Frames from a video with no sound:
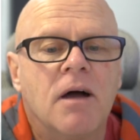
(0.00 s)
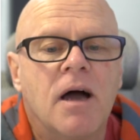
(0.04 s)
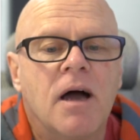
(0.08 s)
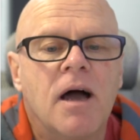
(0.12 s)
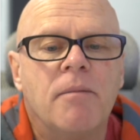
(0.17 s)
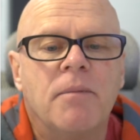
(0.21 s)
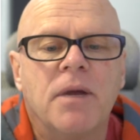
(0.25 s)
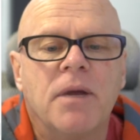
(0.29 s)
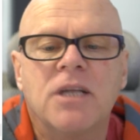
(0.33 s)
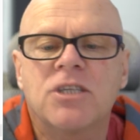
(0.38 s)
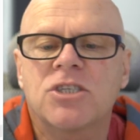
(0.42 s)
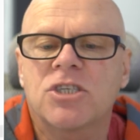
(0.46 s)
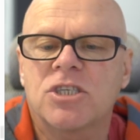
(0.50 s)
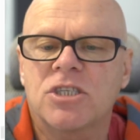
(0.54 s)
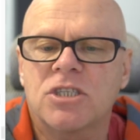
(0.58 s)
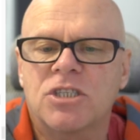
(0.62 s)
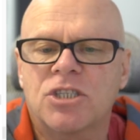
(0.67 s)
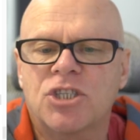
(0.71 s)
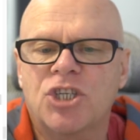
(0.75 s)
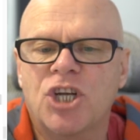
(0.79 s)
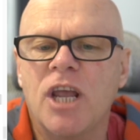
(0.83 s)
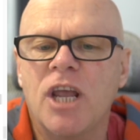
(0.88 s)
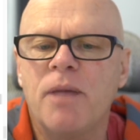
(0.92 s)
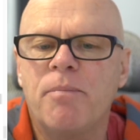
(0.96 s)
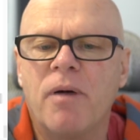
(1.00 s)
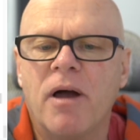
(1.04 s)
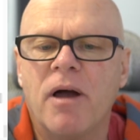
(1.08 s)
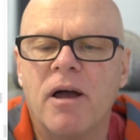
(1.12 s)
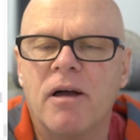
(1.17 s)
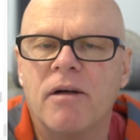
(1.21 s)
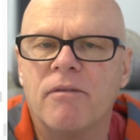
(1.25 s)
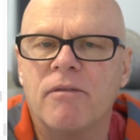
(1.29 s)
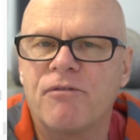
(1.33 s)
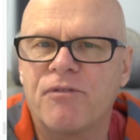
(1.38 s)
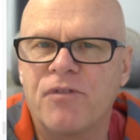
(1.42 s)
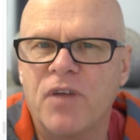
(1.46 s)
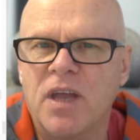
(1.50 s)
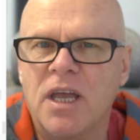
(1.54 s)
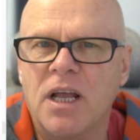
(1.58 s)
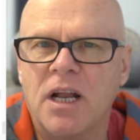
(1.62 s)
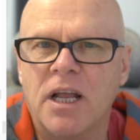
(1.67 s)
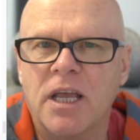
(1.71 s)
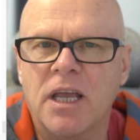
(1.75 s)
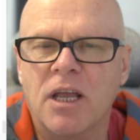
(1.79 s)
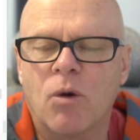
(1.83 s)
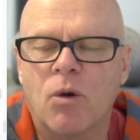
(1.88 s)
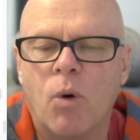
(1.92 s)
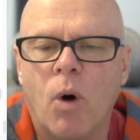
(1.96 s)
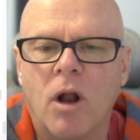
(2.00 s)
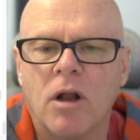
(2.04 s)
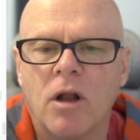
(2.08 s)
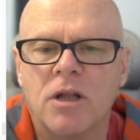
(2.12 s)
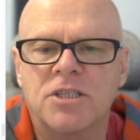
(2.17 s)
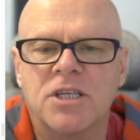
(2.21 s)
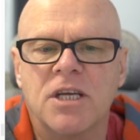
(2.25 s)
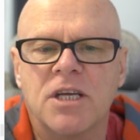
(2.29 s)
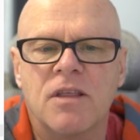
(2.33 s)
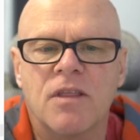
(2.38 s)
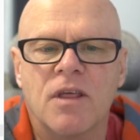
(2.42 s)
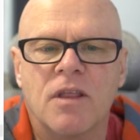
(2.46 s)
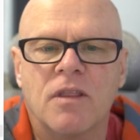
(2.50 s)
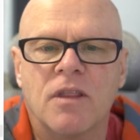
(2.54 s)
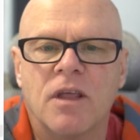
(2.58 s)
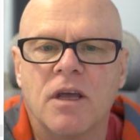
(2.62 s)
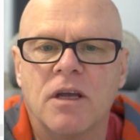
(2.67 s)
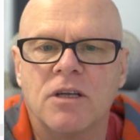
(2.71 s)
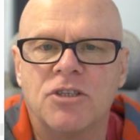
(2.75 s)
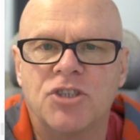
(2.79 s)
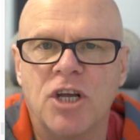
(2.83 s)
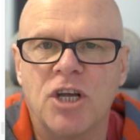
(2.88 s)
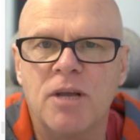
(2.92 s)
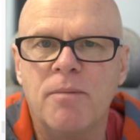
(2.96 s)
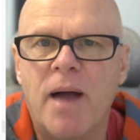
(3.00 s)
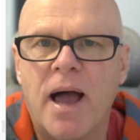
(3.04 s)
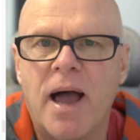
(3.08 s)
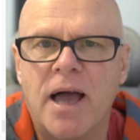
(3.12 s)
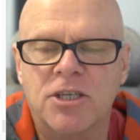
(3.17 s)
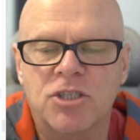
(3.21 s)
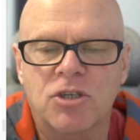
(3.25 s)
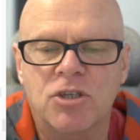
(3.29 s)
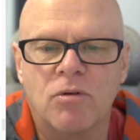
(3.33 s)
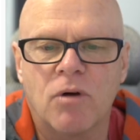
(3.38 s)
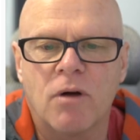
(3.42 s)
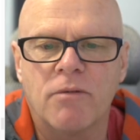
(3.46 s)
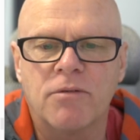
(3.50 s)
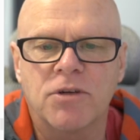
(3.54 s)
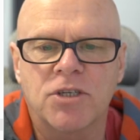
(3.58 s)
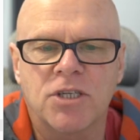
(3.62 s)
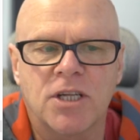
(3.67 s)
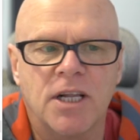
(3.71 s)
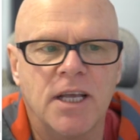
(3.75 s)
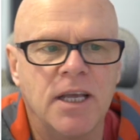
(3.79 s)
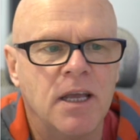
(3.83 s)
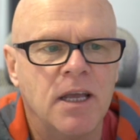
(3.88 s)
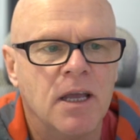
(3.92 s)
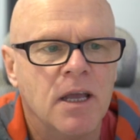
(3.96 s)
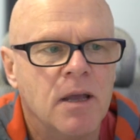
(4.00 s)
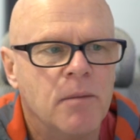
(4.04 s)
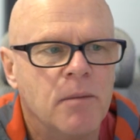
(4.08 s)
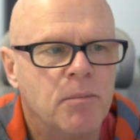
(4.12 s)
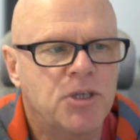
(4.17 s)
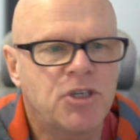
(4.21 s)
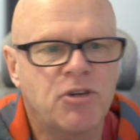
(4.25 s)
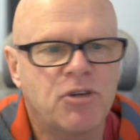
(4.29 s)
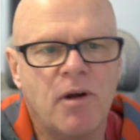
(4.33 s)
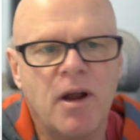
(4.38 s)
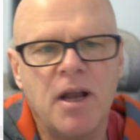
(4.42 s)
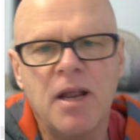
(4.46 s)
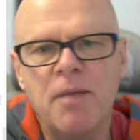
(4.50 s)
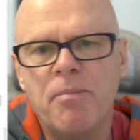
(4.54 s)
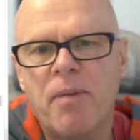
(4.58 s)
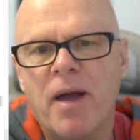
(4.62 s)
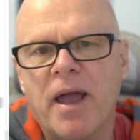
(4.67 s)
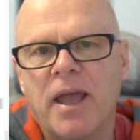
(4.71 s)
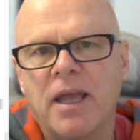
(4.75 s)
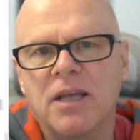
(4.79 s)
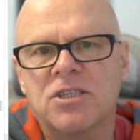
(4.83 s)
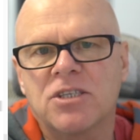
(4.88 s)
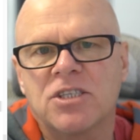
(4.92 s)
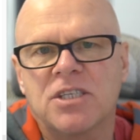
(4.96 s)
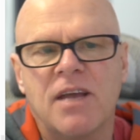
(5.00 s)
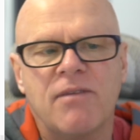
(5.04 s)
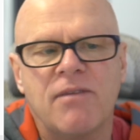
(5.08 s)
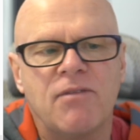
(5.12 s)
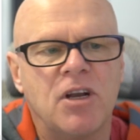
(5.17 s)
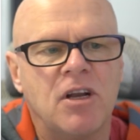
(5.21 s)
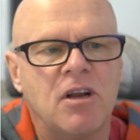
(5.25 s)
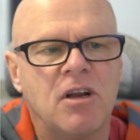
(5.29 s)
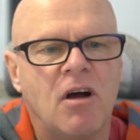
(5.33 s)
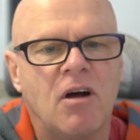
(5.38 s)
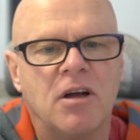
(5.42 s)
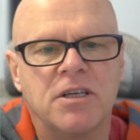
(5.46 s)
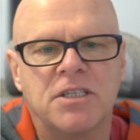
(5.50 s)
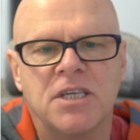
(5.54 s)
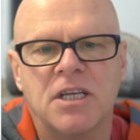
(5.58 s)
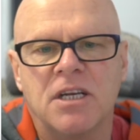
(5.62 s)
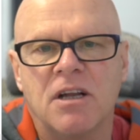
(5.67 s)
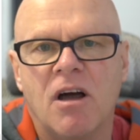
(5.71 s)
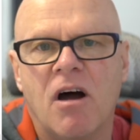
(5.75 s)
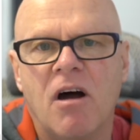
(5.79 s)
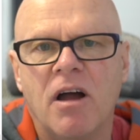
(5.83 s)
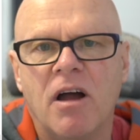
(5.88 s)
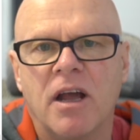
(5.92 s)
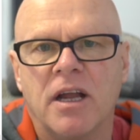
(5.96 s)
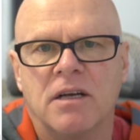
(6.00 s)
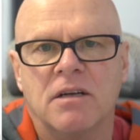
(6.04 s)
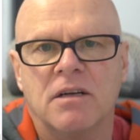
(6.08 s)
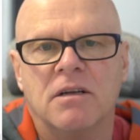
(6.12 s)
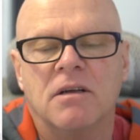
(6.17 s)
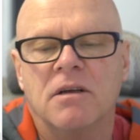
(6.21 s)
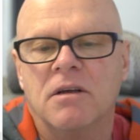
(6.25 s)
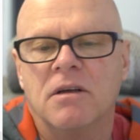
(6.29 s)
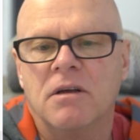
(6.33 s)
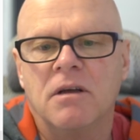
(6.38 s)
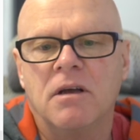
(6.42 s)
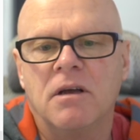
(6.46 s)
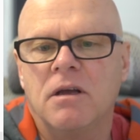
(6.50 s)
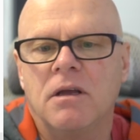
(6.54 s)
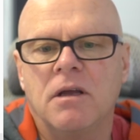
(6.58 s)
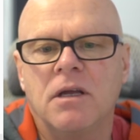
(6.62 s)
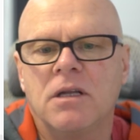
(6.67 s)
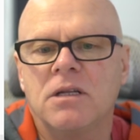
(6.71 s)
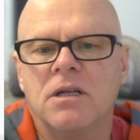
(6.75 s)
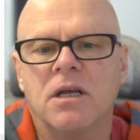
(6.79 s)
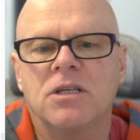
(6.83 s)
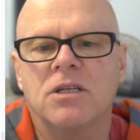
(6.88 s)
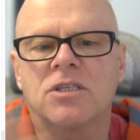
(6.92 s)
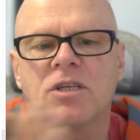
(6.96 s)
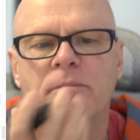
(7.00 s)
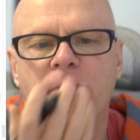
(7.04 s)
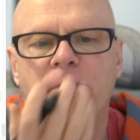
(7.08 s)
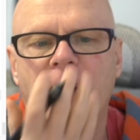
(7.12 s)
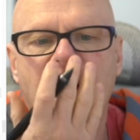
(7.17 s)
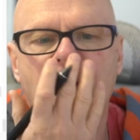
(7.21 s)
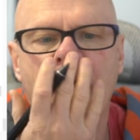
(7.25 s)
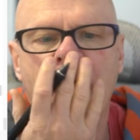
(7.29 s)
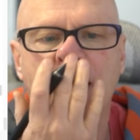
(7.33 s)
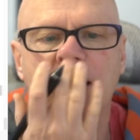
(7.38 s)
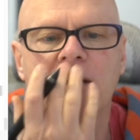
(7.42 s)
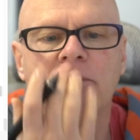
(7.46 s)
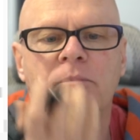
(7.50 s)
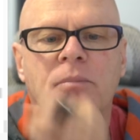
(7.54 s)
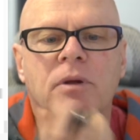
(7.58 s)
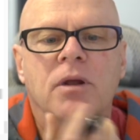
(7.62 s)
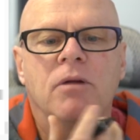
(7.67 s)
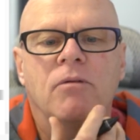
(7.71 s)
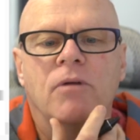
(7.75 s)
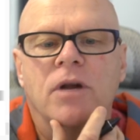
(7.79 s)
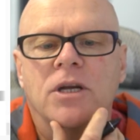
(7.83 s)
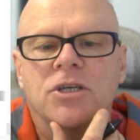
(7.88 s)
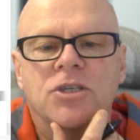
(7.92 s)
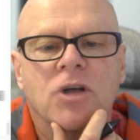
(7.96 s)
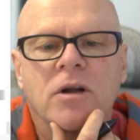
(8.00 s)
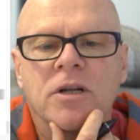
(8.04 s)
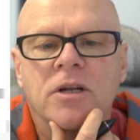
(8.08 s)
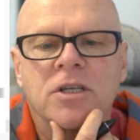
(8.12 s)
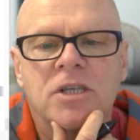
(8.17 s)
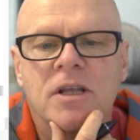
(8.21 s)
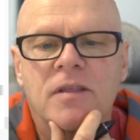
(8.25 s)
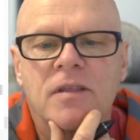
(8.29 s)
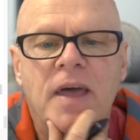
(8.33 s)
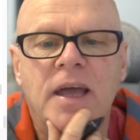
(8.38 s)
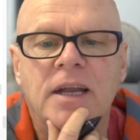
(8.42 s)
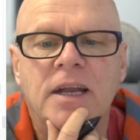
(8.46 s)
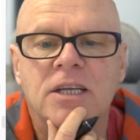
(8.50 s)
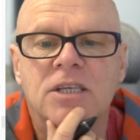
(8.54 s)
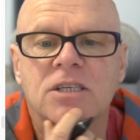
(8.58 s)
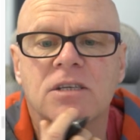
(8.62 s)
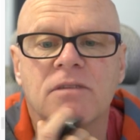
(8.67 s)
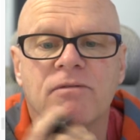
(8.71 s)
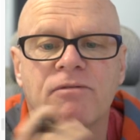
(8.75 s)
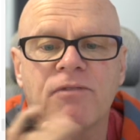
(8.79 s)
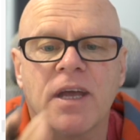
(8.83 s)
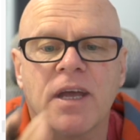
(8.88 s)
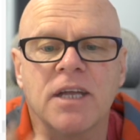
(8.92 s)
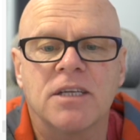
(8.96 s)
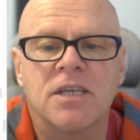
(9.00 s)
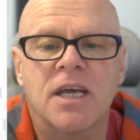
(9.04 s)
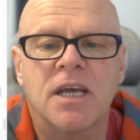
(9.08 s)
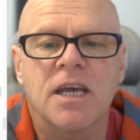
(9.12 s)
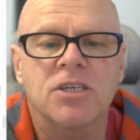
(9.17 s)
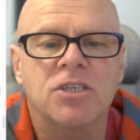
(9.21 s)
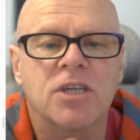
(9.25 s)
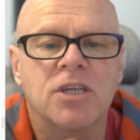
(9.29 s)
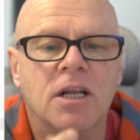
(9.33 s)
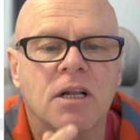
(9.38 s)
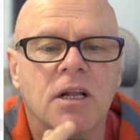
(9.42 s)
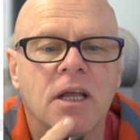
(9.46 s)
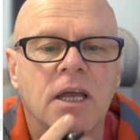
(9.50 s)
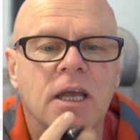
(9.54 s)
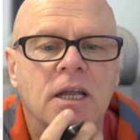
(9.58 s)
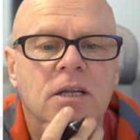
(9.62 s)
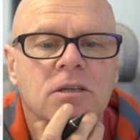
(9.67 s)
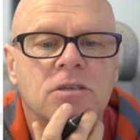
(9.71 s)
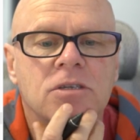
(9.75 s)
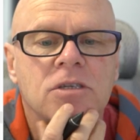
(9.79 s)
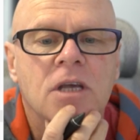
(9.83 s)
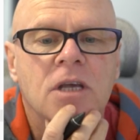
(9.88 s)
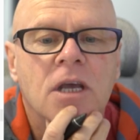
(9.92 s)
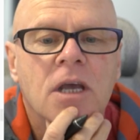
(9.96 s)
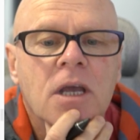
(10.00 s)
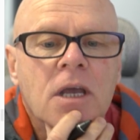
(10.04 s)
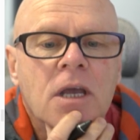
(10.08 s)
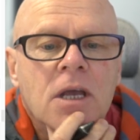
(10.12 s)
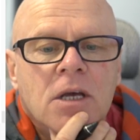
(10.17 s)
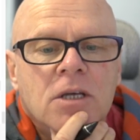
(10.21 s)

Um, it's cheaper feeling quality than the G Master, obviously, but you're only paying $7.99. It, it's a bargain, Be Rich. Honestly, that is a fantastic lens.